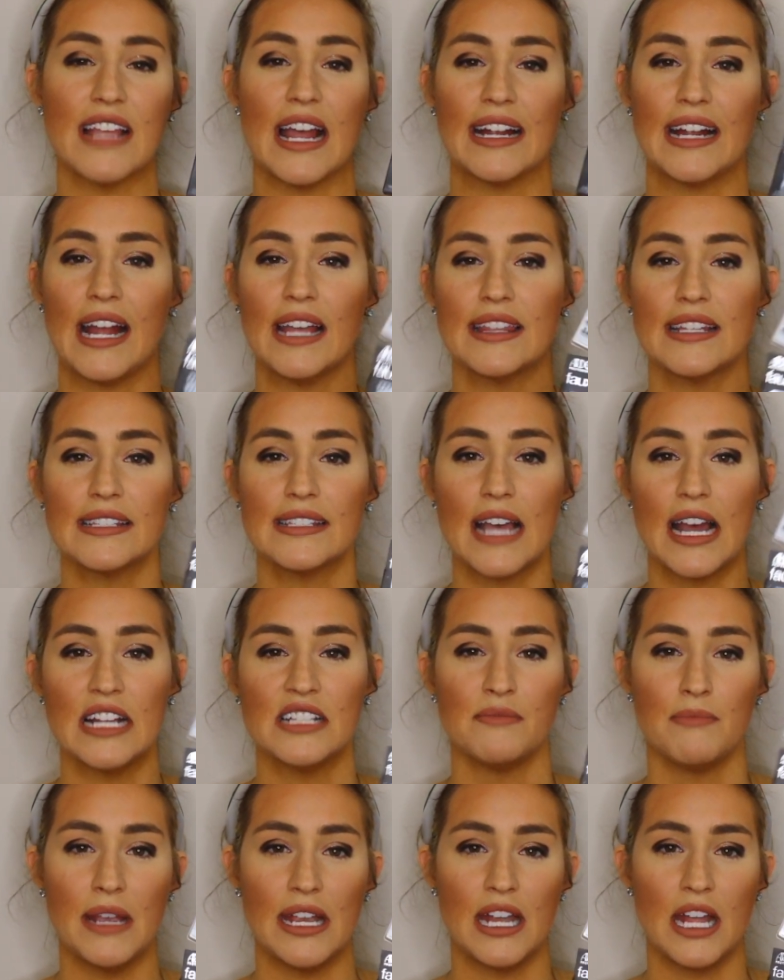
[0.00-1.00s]
I got the size
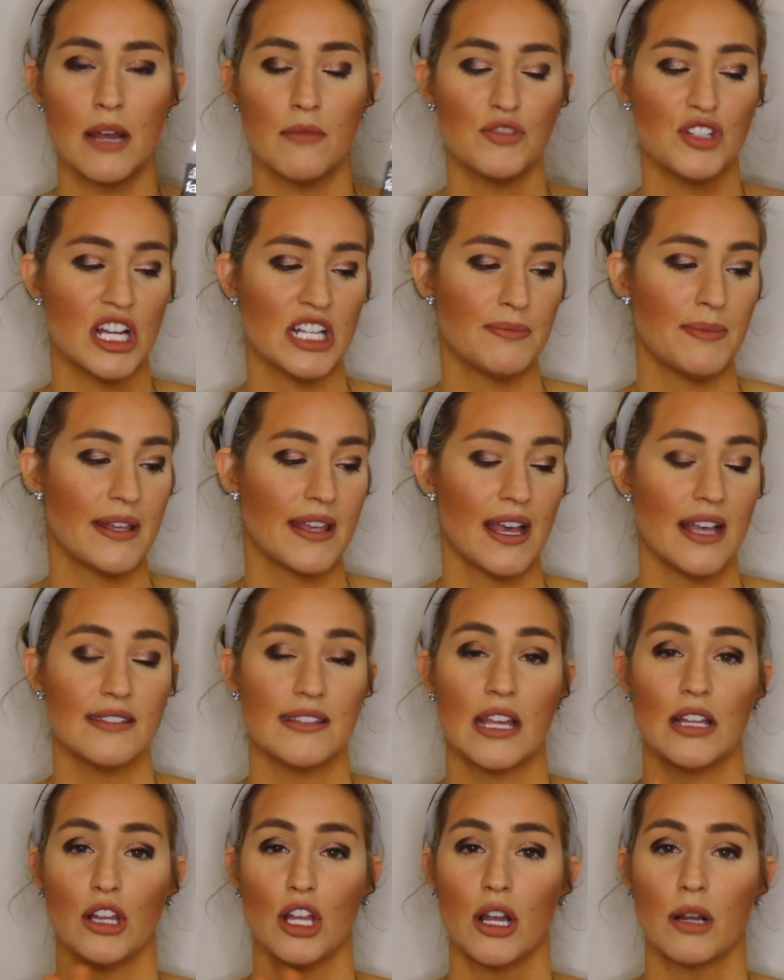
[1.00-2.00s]
medium just because
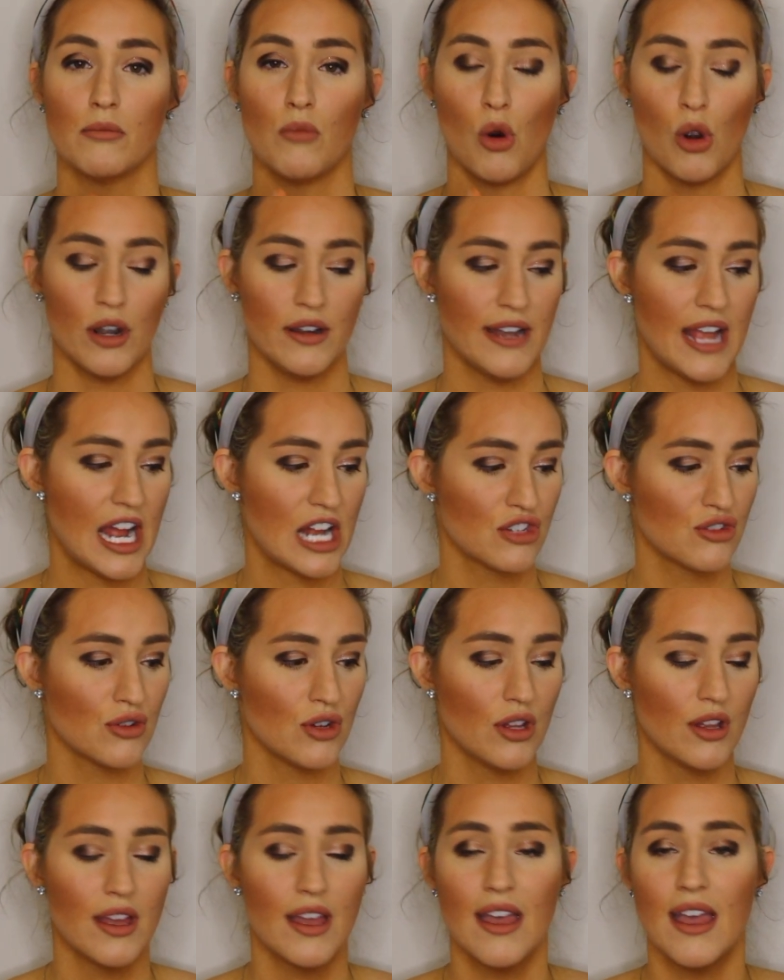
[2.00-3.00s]
they look more
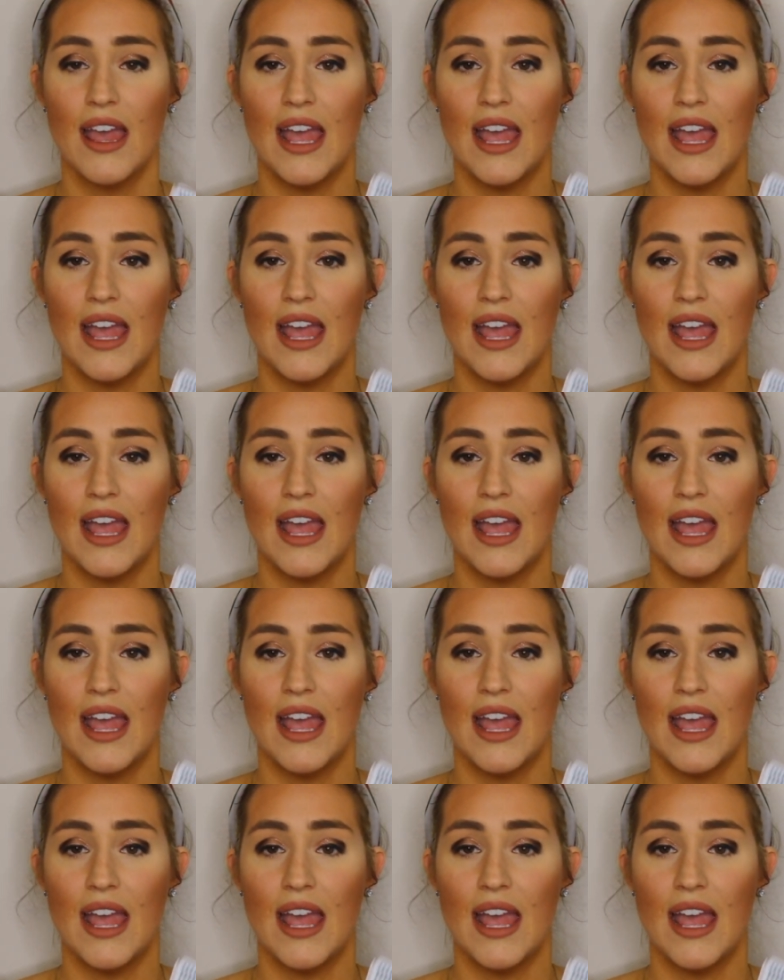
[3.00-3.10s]
natural.